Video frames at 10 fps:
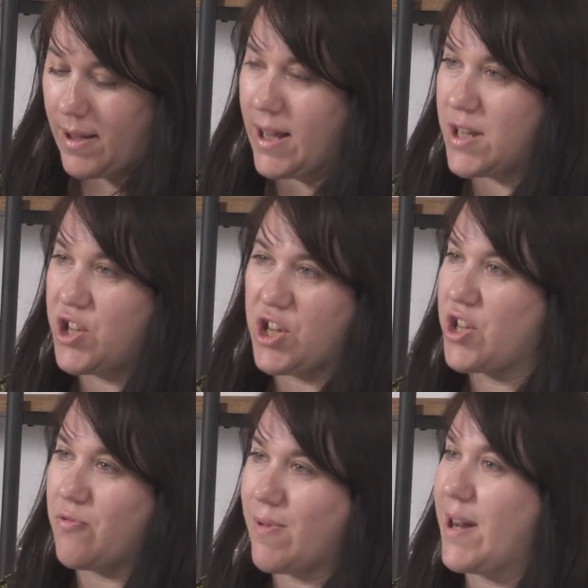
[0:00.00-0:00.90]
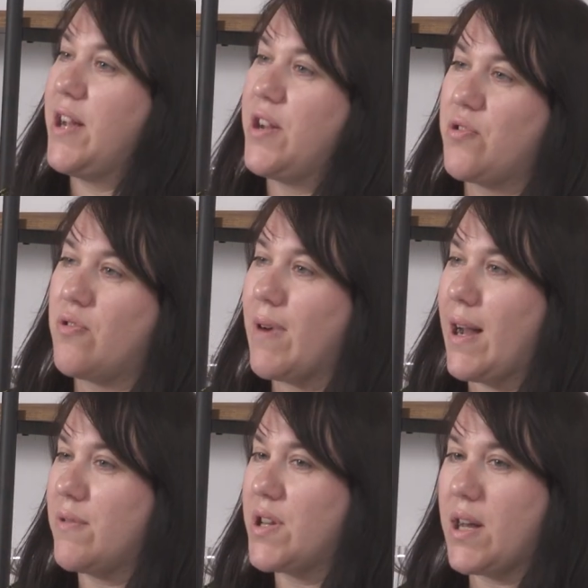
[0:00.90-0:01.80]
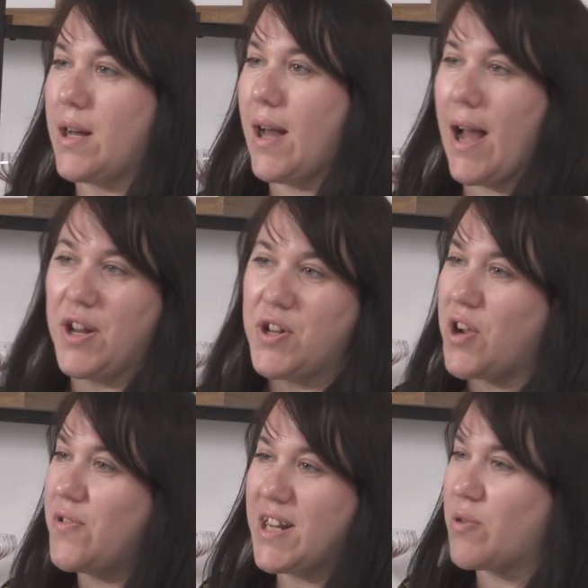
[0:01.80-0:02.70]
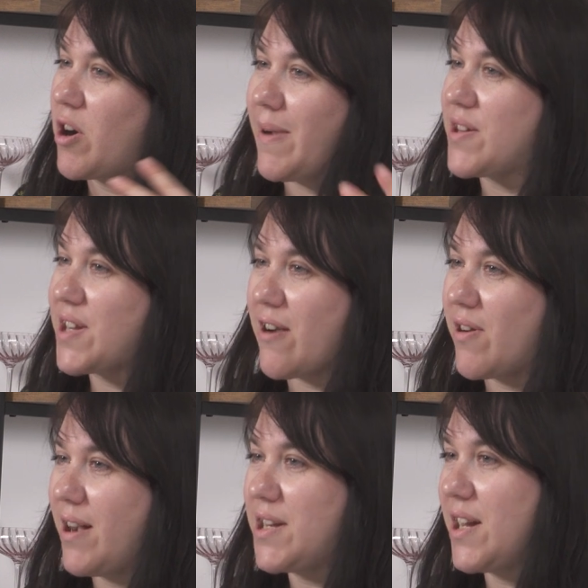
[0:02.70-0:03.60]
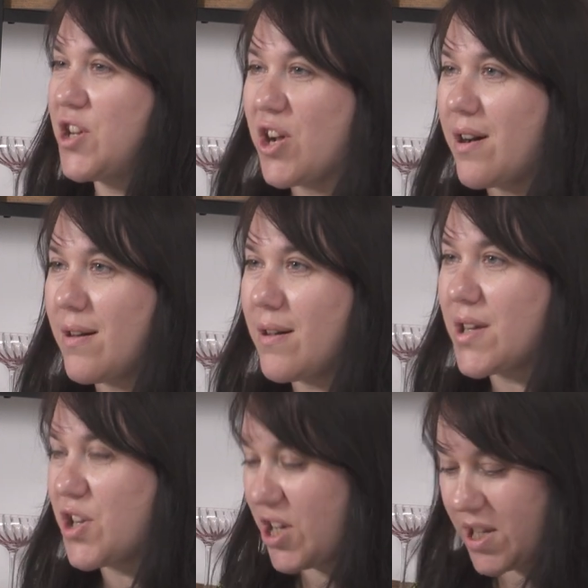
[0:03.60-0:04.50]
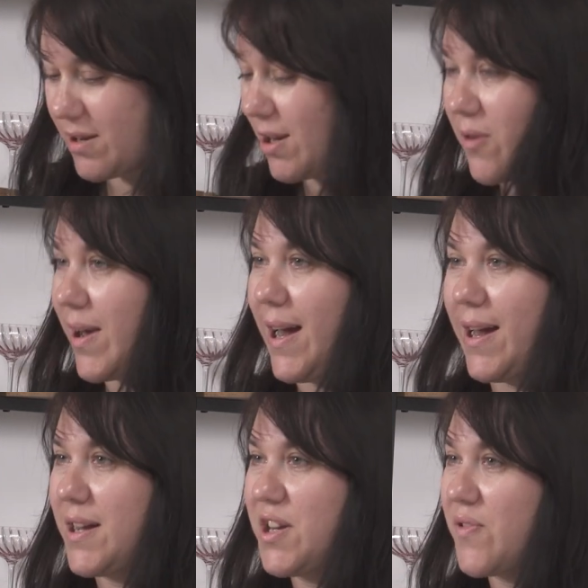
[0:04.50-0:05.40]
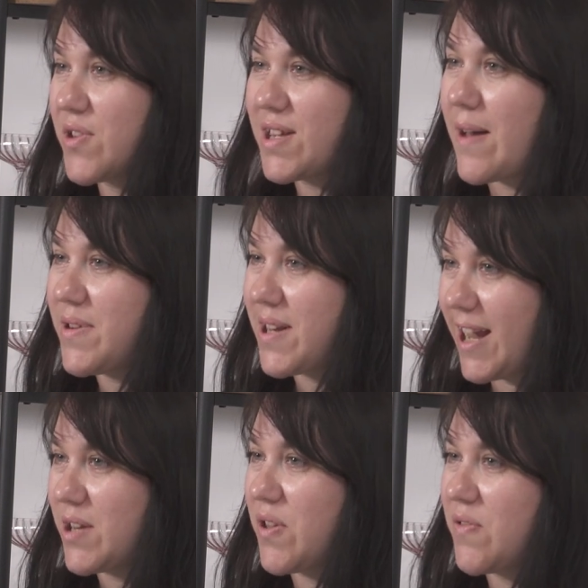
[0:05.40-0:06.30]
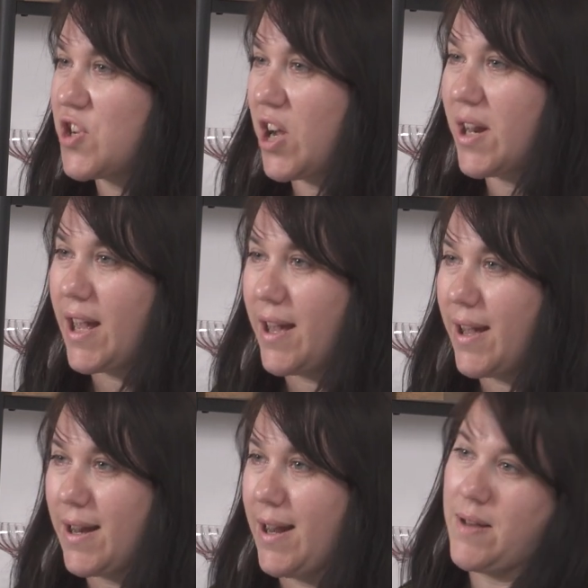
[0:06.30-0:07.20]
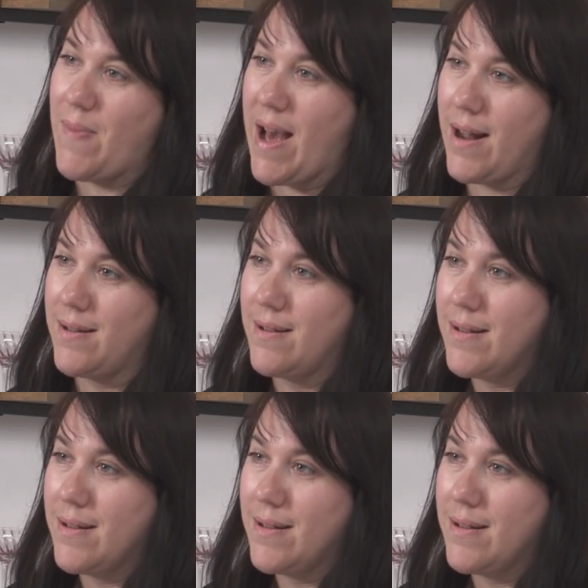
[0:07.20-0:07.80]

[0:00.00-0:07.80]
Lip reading: It's just a really good all-rounder, and you don't need to worry about sterilising jars. Just go ahead, you've got 7 days worth of chutney in this pan.